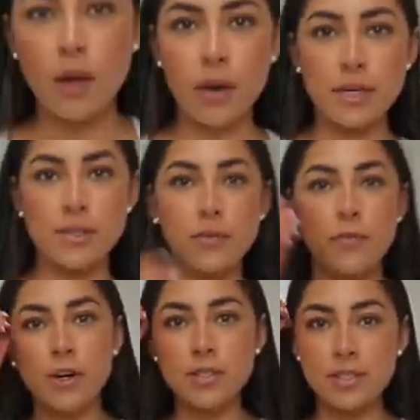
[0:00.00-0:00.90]
Okay, so
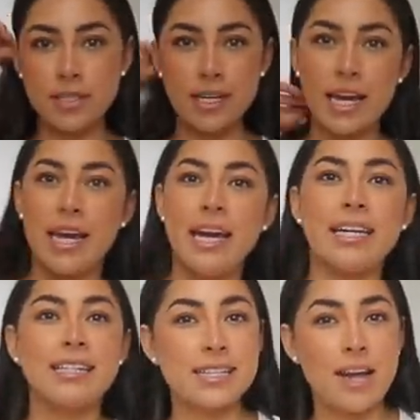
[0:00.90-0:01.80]
first
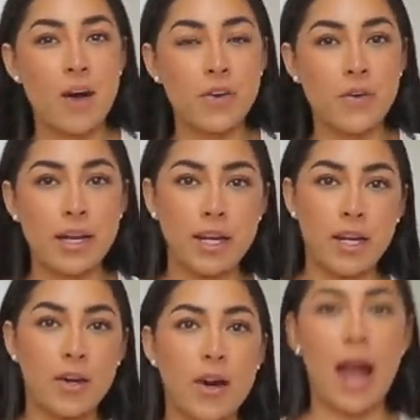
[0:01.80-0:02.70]
is this outfit right
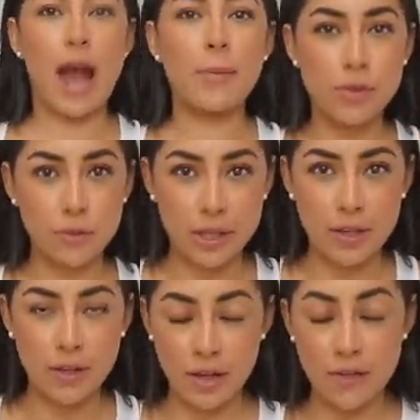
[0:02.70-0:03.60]
here. Absolutely
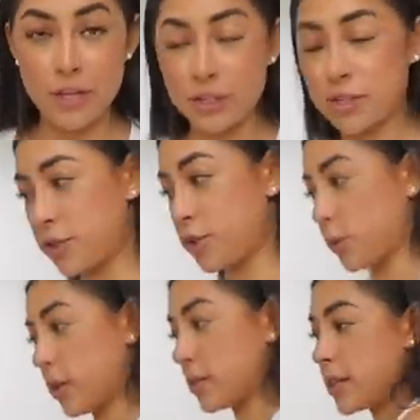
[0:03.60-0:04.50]
love these shorts.